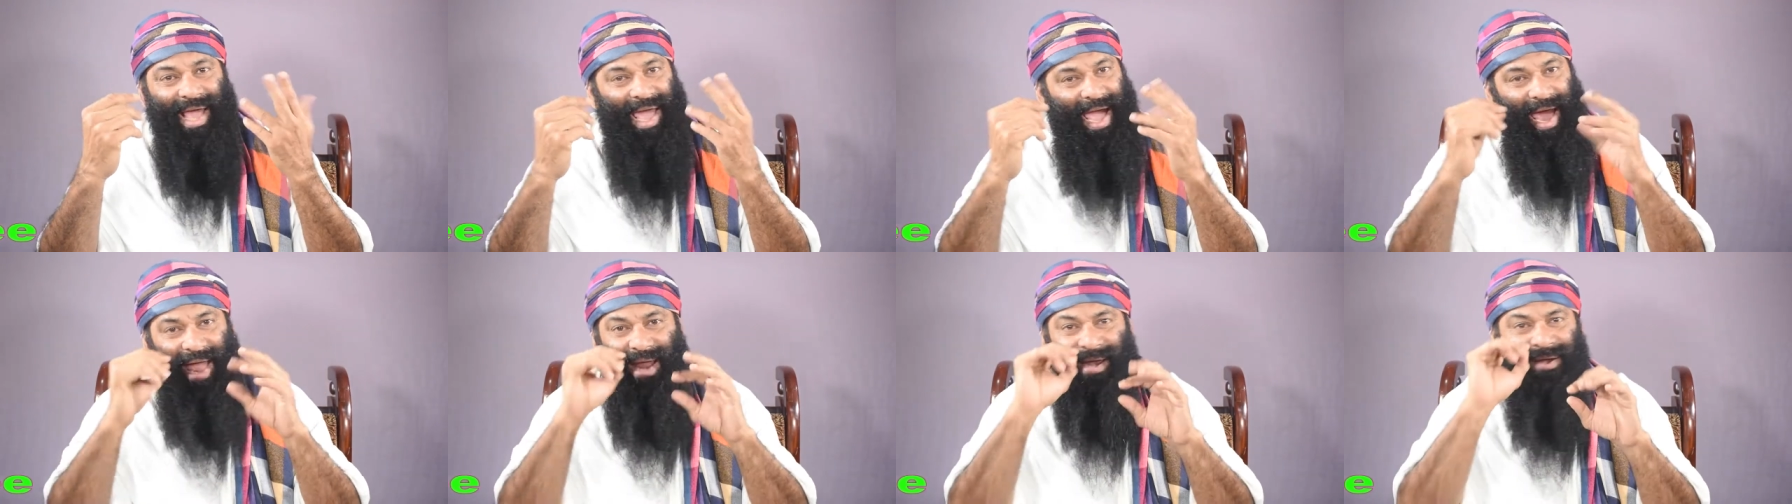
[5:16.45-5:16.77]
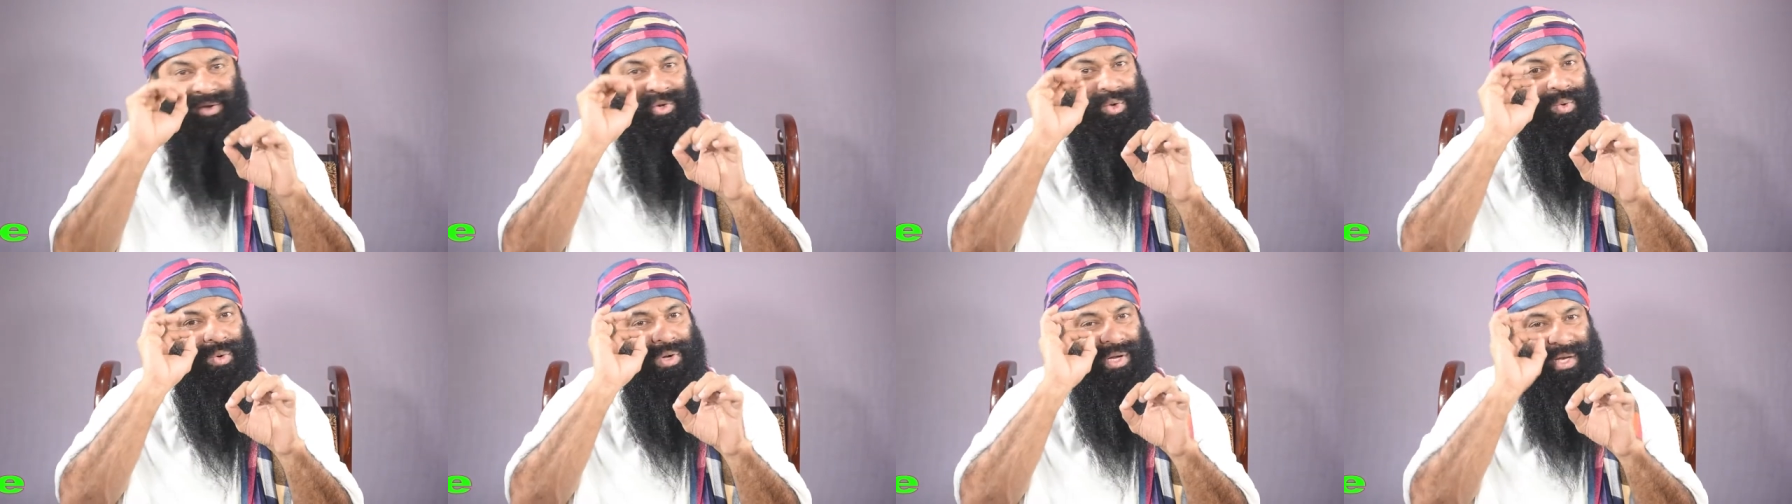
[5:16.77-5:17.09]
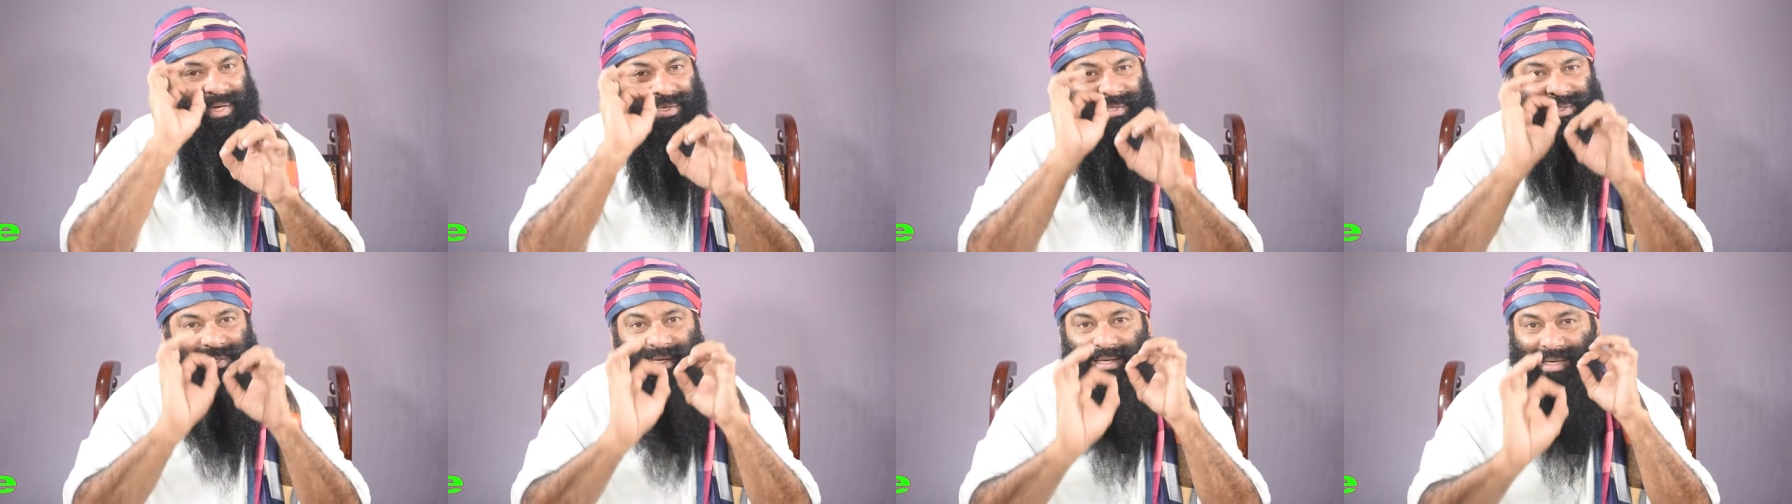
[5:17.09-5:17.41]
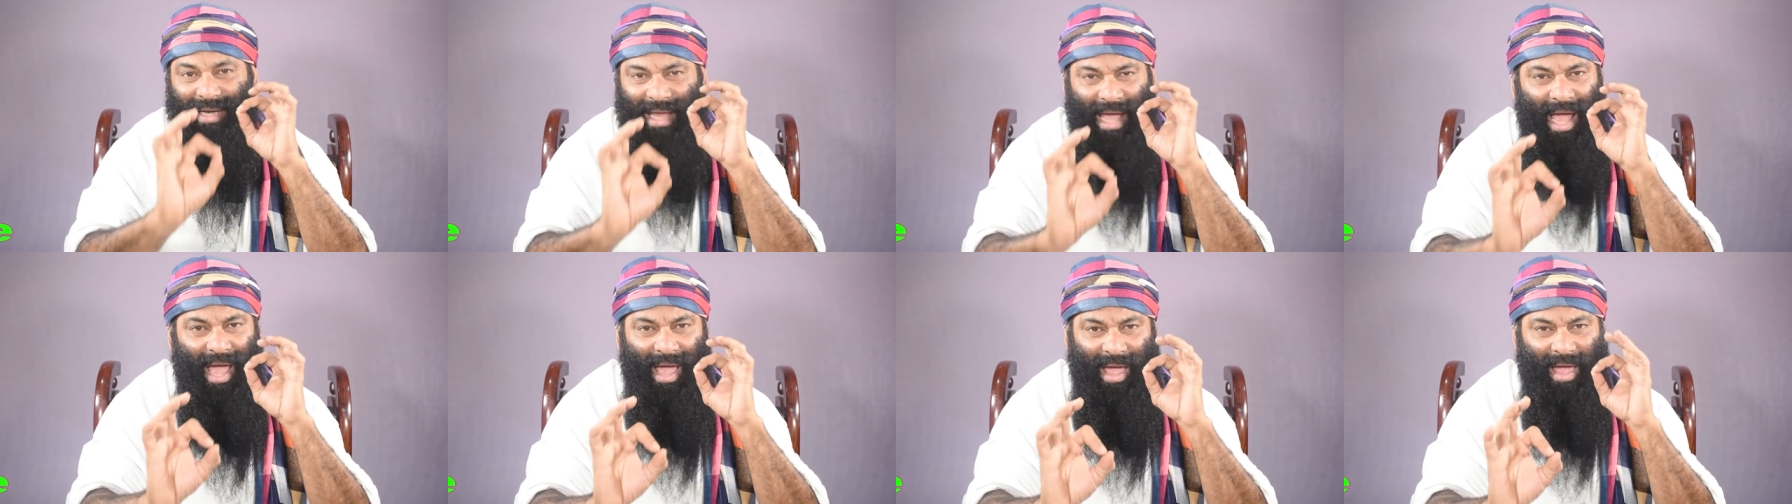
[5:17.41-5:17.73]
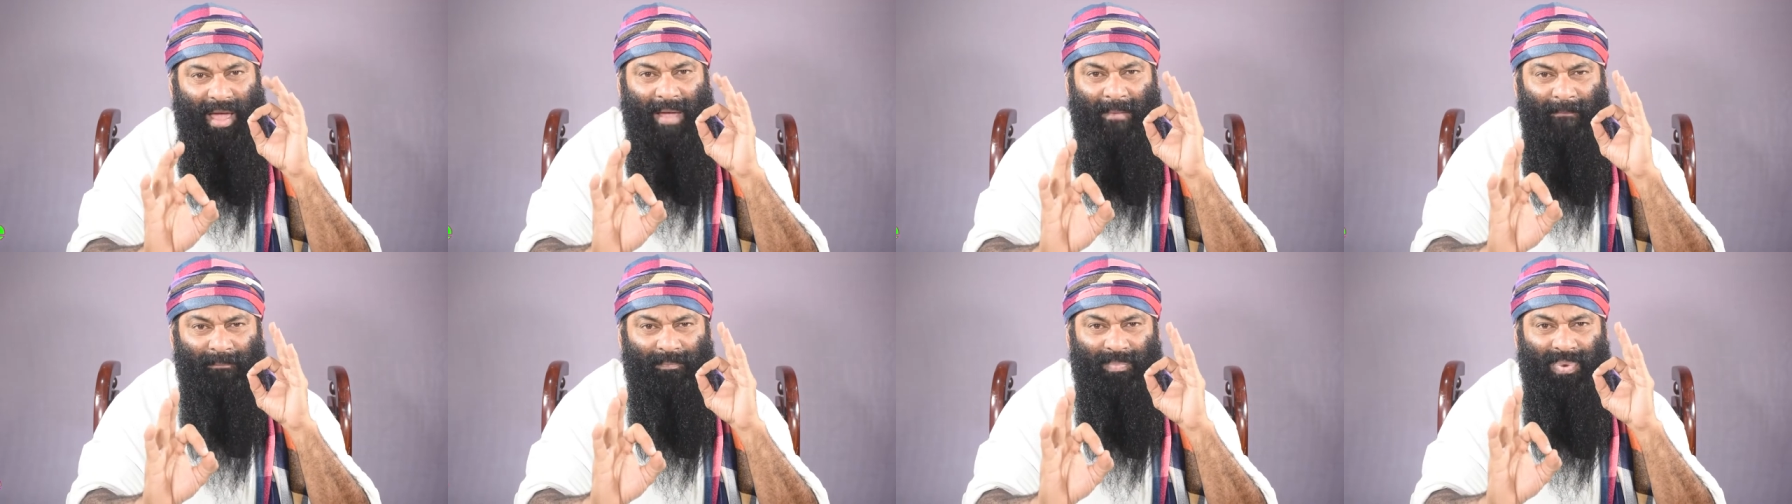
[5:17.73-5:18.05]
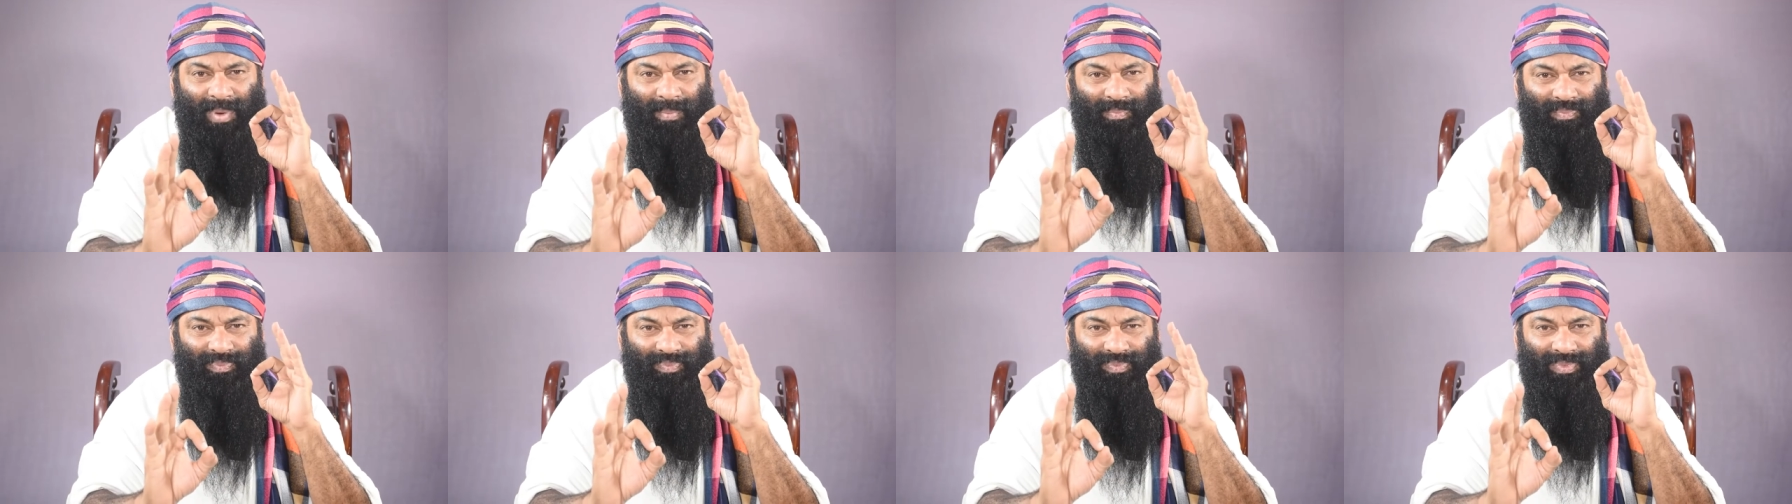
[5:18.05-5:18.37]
and you lit a lamp.